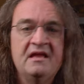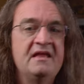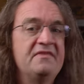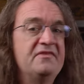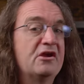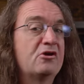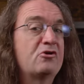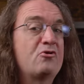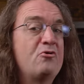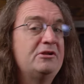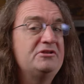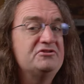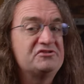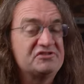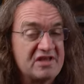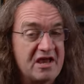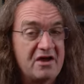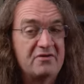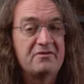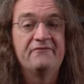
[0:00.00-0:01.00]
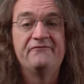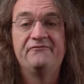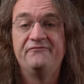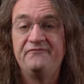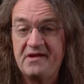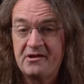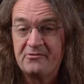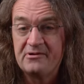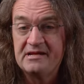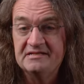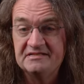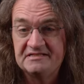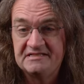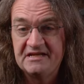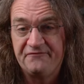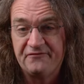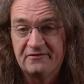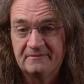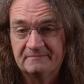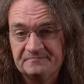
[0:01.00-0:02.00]
they're going to sound very
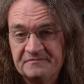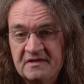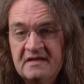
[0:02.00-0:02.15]
different.